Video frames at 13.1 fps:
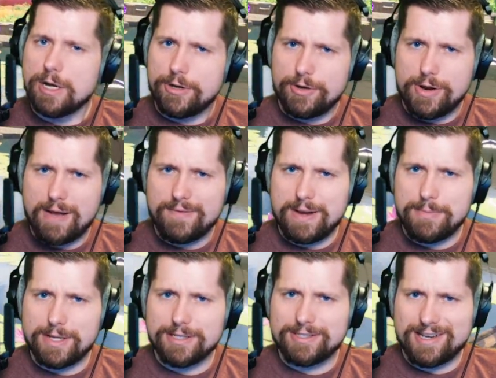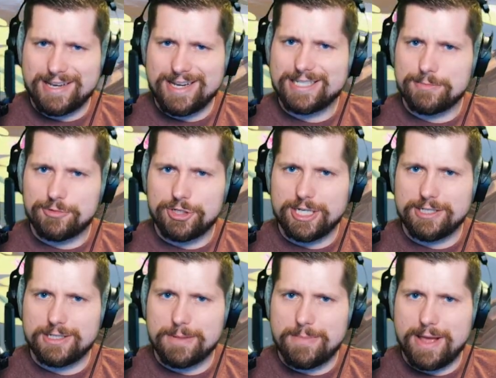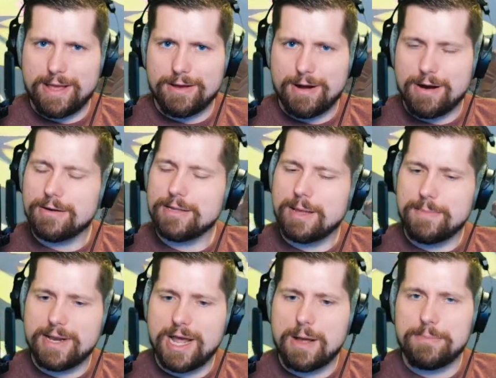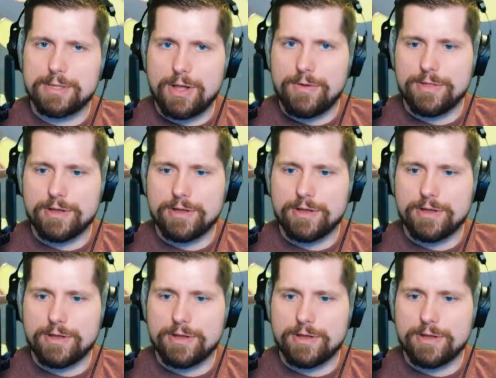Do you have any bugs that need some cheese in the backyard? Let me know below in the